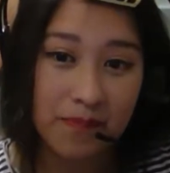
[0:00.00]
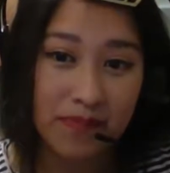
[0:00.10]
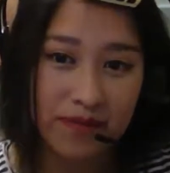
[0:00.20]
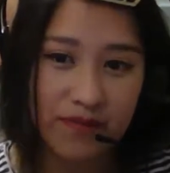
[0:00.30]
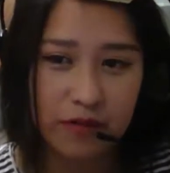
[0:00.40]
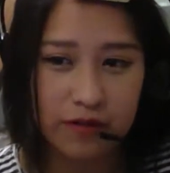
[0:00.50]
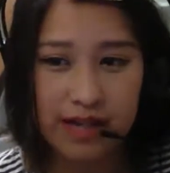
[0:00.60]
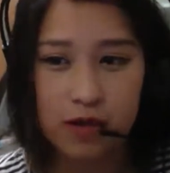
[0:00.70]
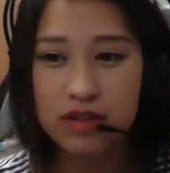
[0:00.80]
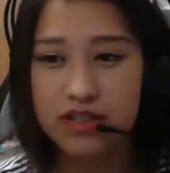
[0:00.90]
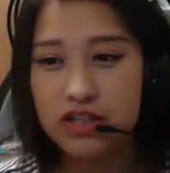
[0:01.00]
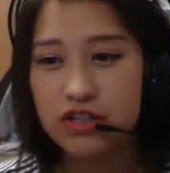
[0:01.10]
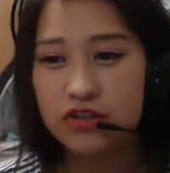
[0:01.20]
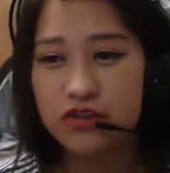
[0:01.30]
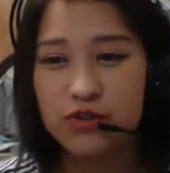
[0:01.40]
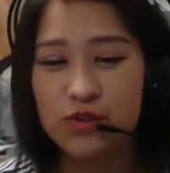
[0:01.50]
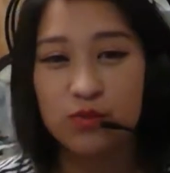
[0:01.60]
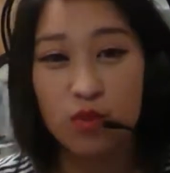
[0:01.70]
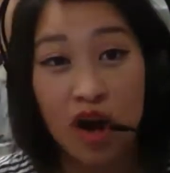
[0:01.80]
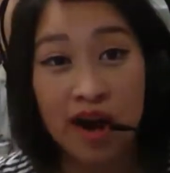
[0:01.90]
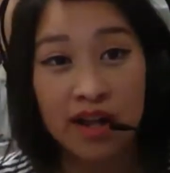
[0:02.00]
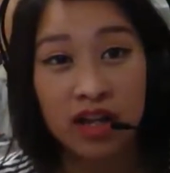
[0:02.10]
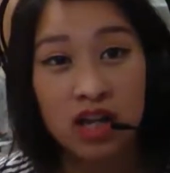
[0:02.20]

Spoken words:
Figuring out what teachers you want.